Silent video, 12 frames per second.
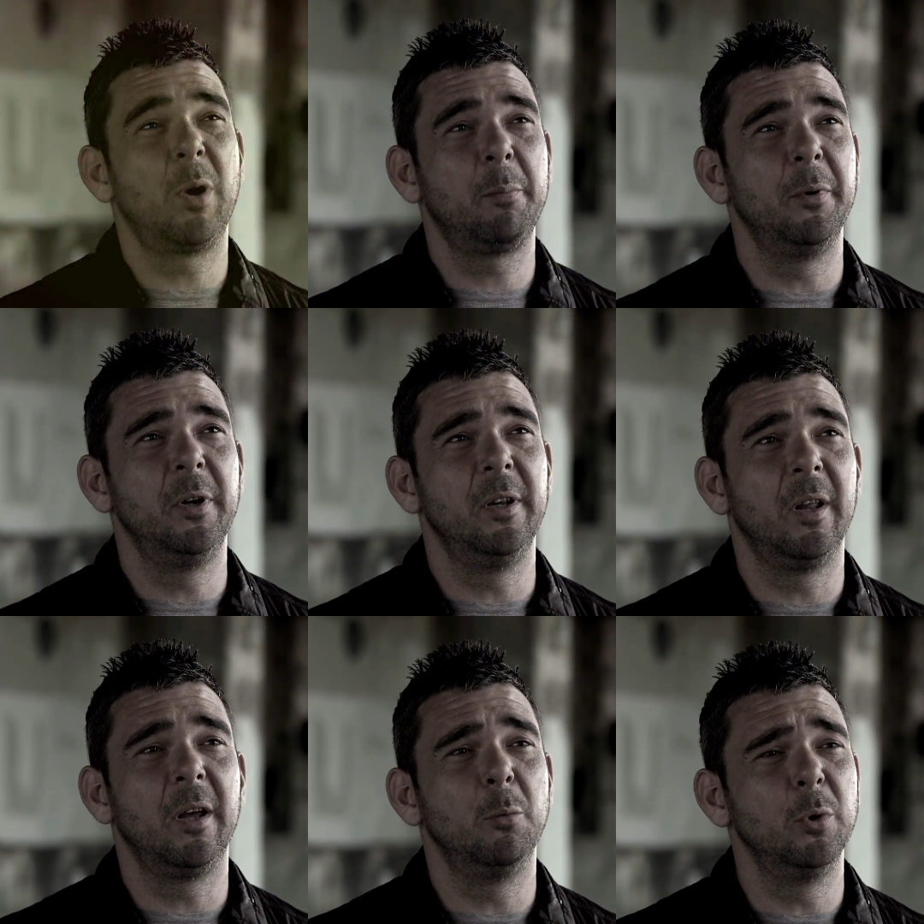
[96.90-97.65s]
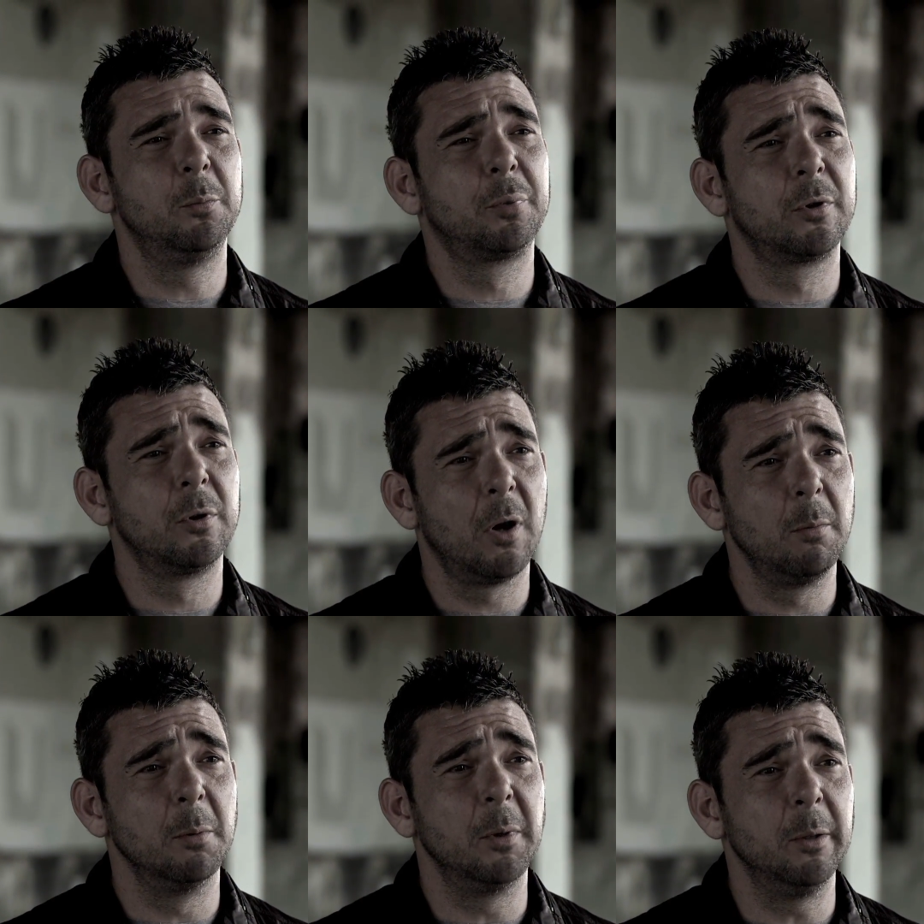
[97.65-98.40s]
weapon in there would
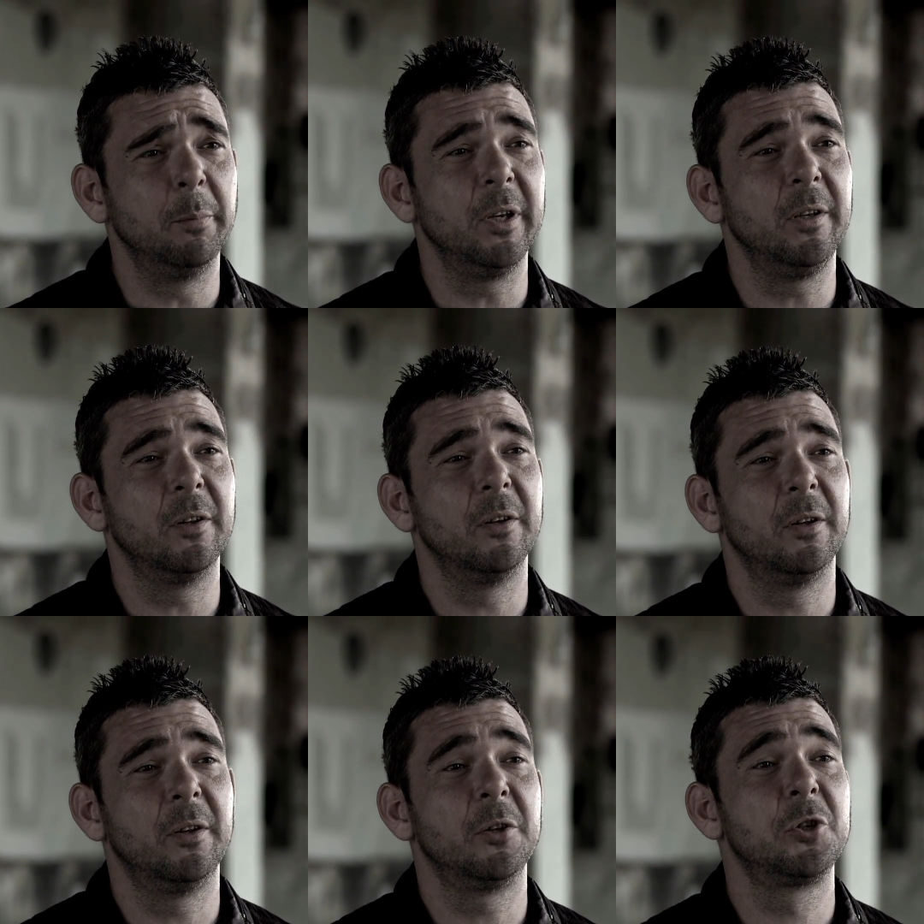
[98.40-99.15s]
probably be the